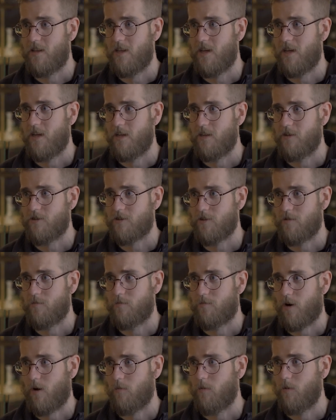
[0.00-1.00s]
they
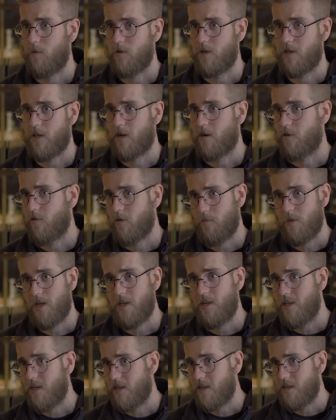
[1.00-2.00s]
should probably get it
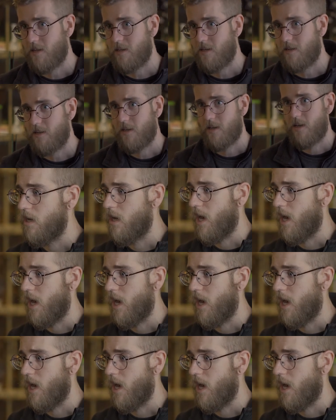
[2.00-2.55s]
remediated.